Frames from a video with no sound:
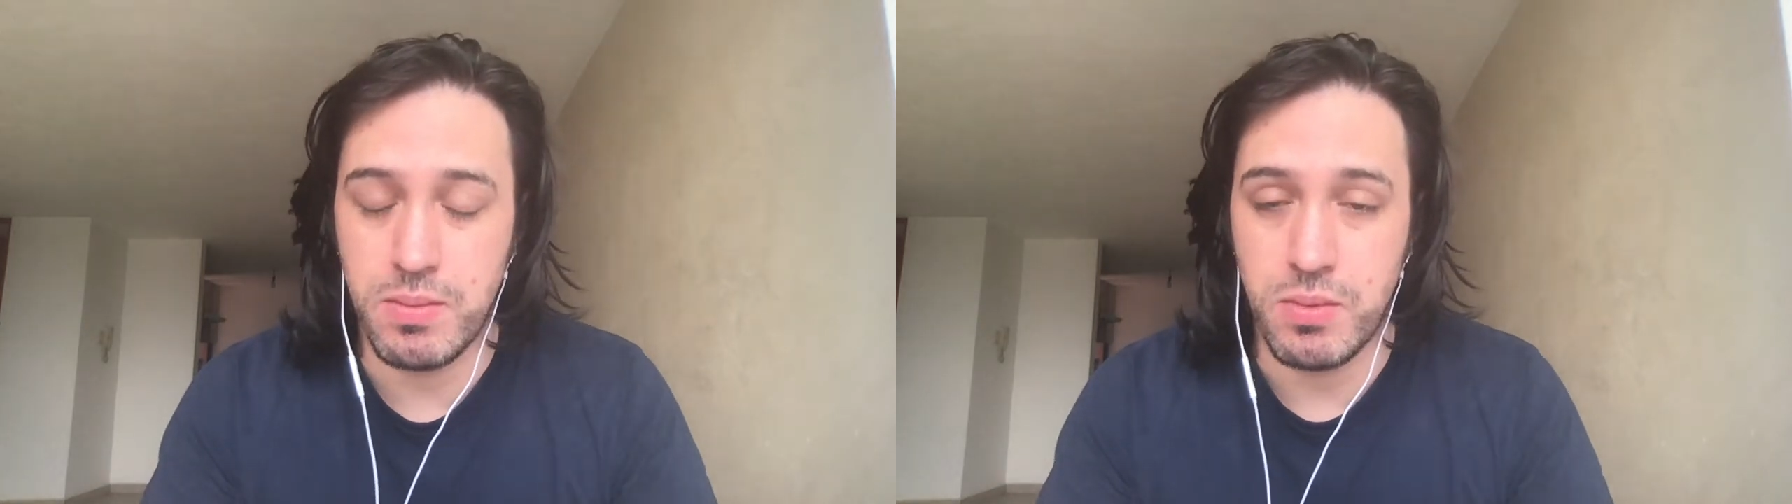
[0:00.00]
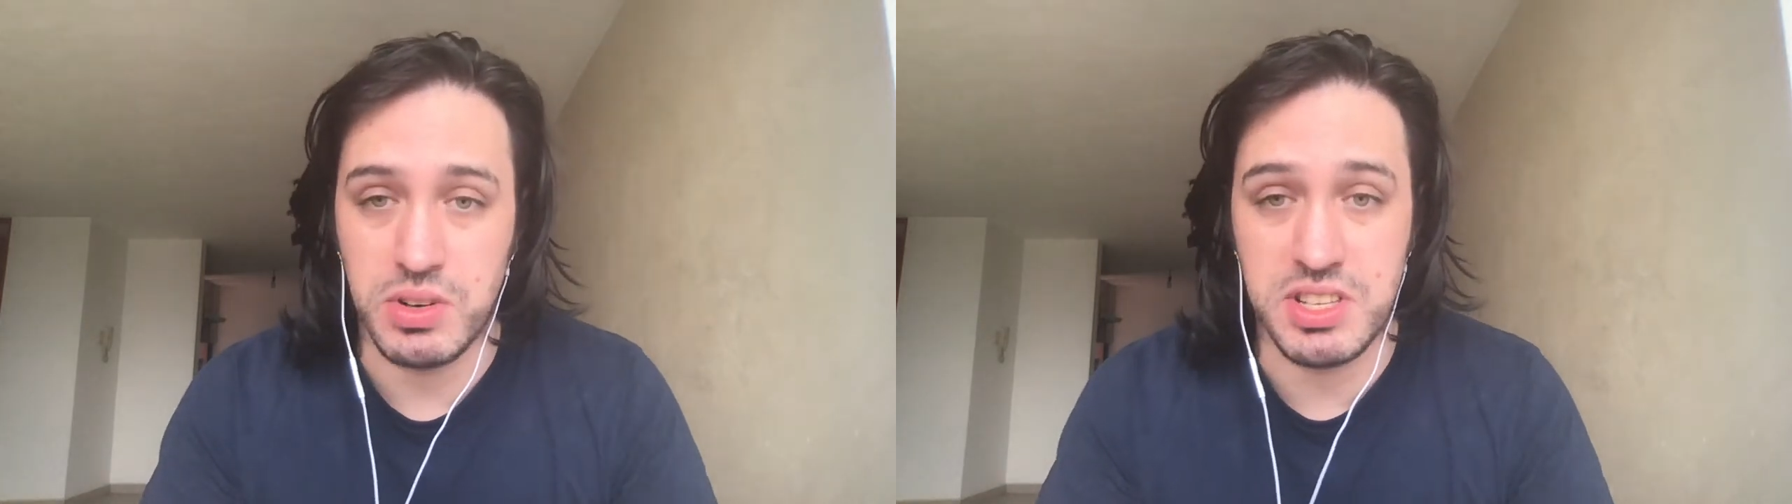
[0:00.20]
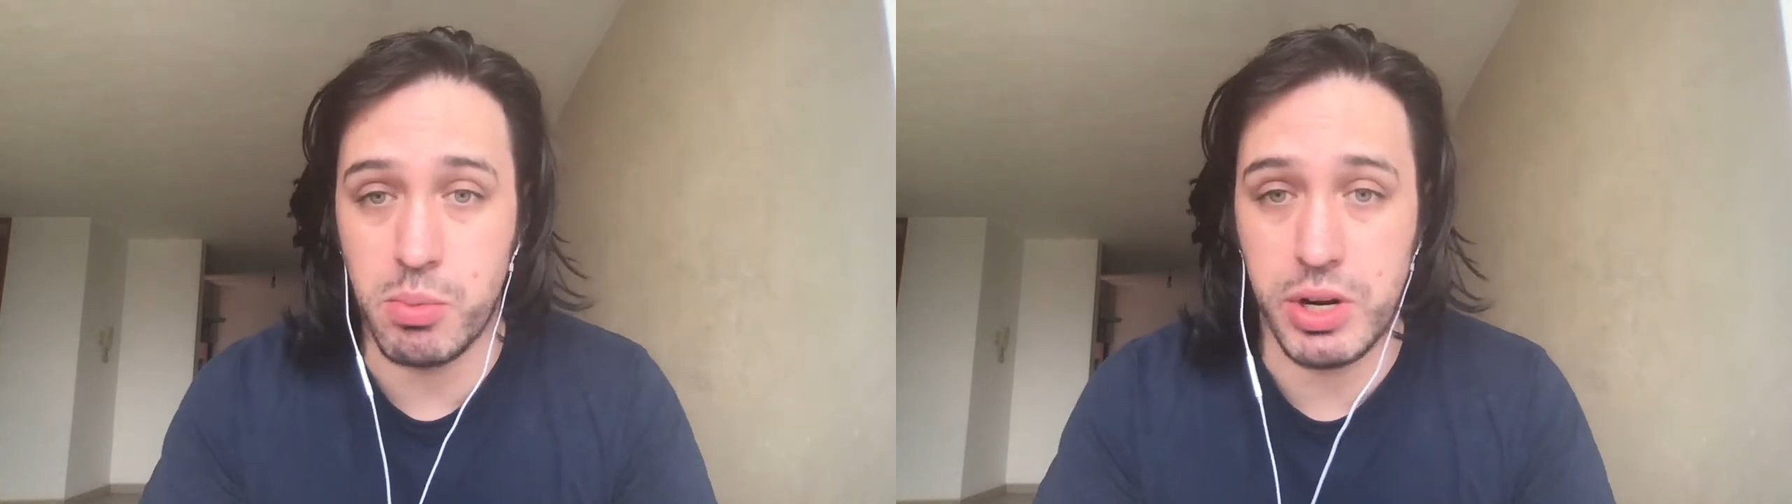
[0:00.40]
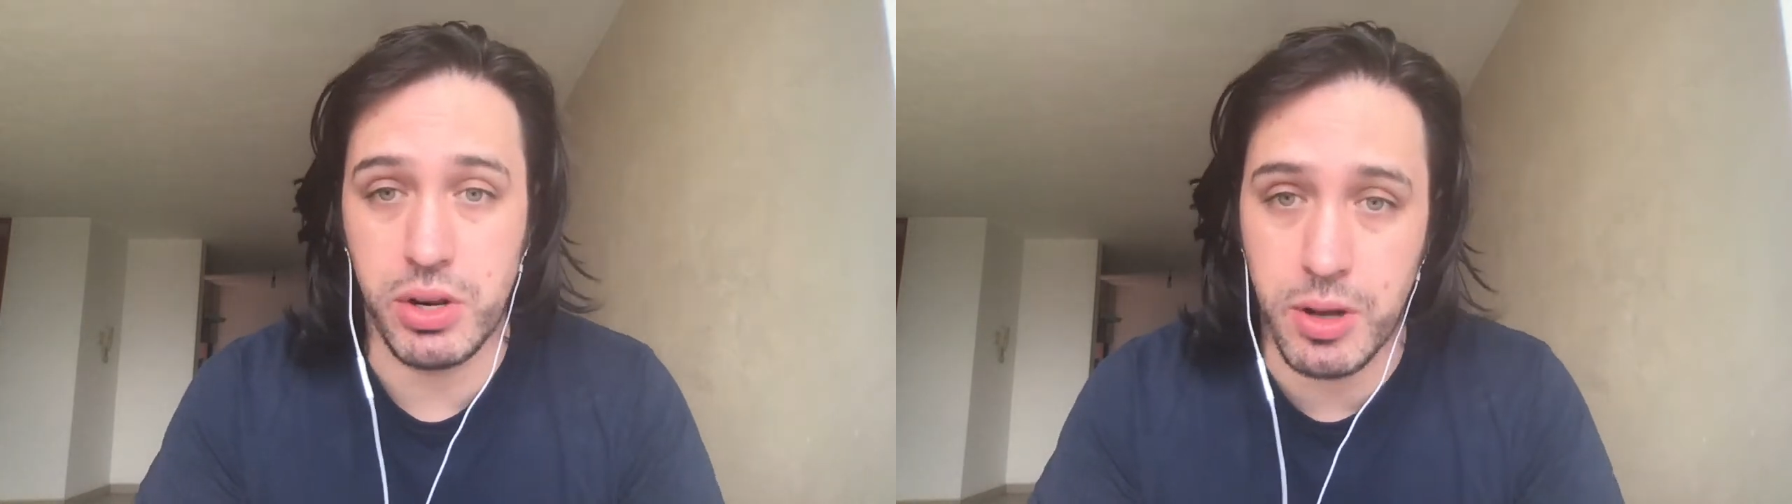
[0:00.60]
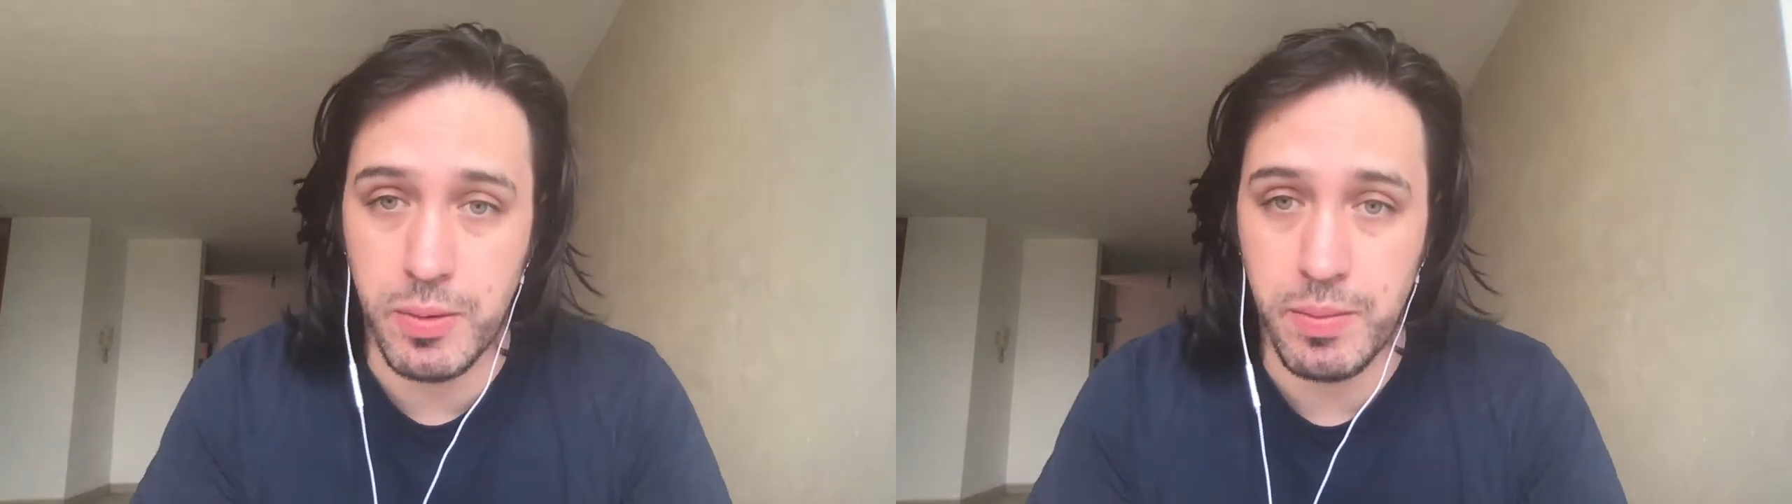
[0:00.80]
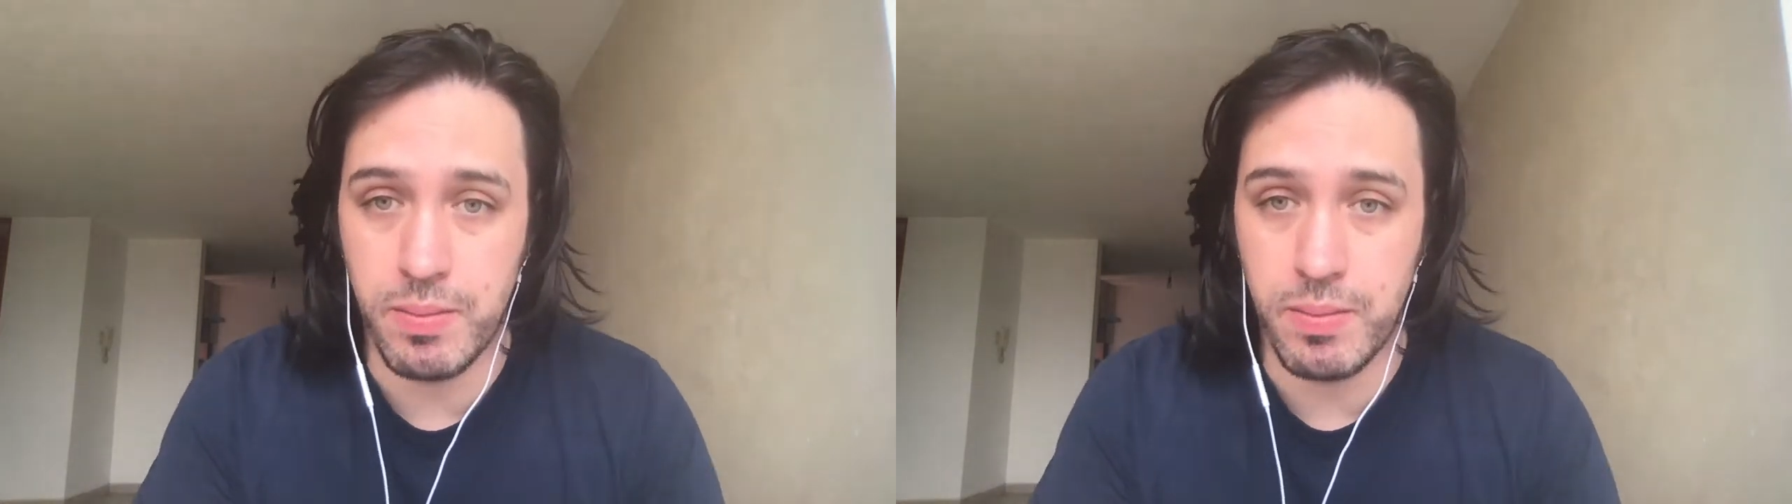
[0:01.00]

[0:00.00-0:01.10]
or someone you know.